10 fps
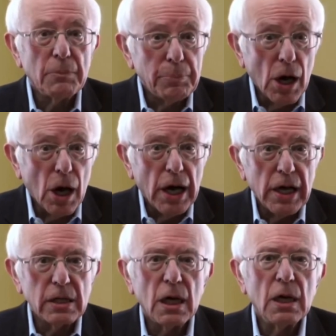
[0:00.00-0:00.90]

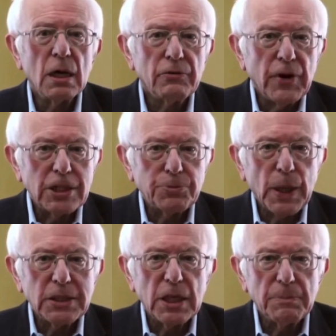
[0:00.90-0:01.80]
behind Vice
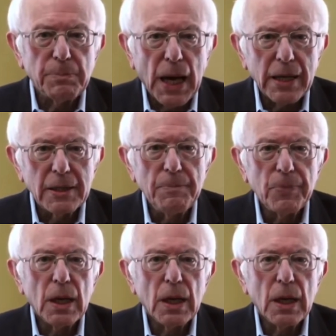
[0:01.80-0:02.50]
President Biden,